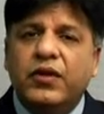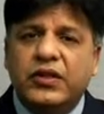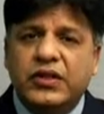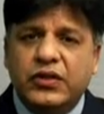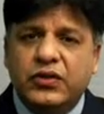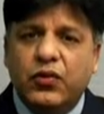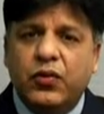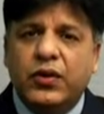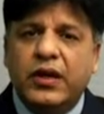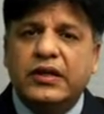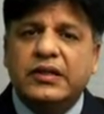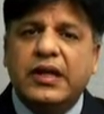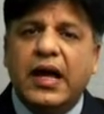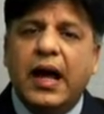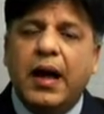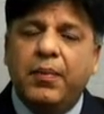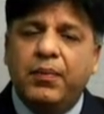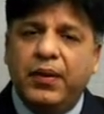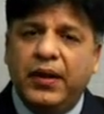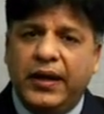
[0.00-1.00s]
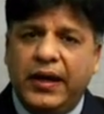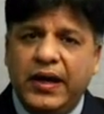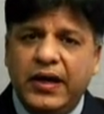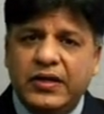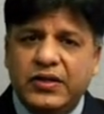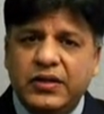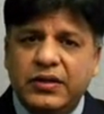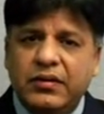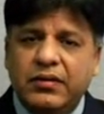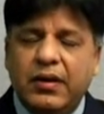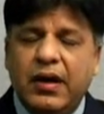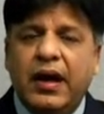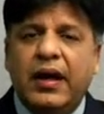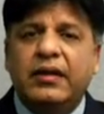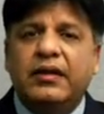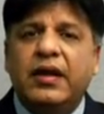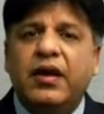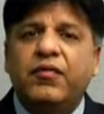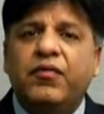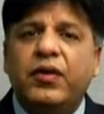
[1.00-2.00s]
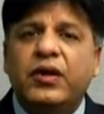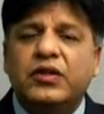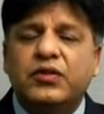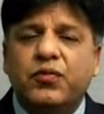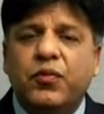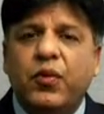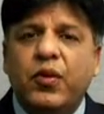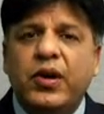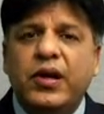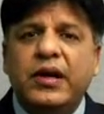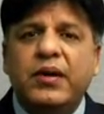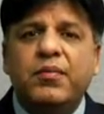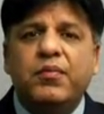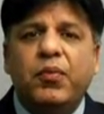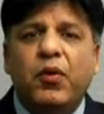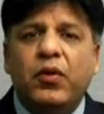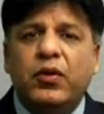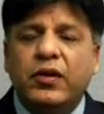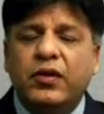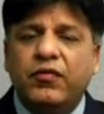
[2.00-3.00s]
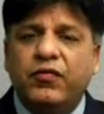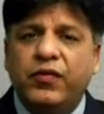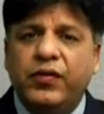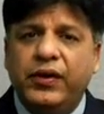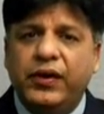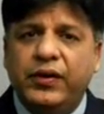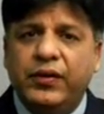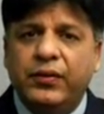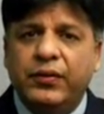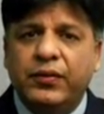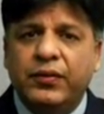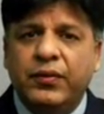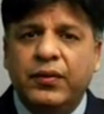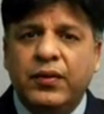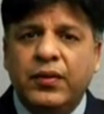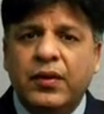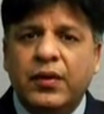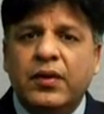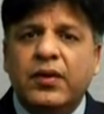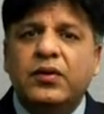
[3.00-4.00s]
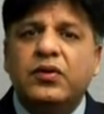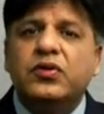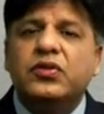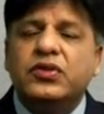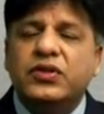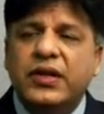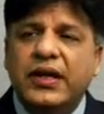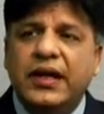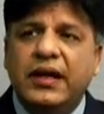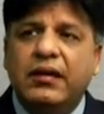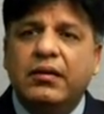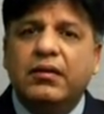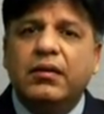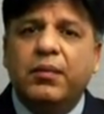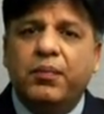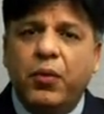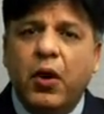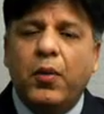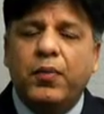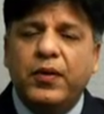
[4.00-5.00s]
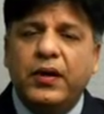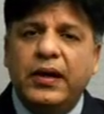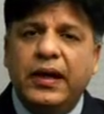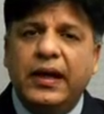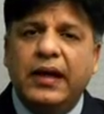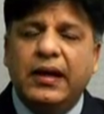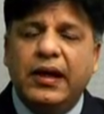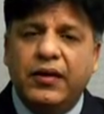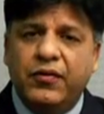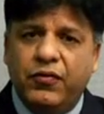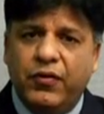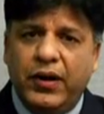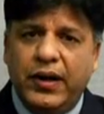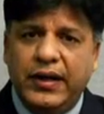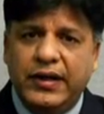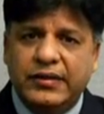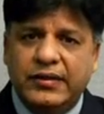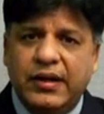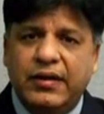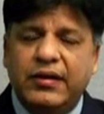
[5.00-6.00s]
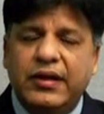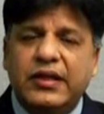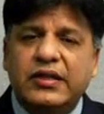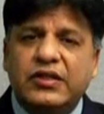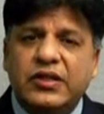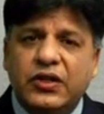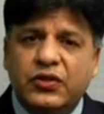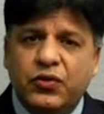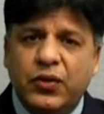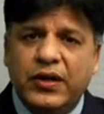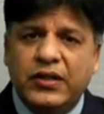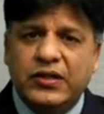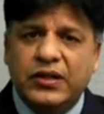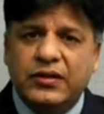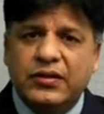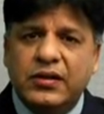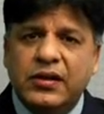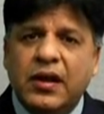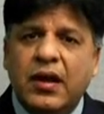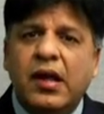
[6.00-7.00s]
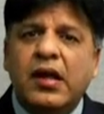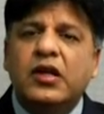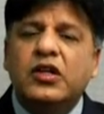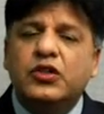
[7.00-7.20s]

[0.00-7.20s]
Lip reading: which is known as the application, and therefore it's very important for you to seek proper legal advice in these situations,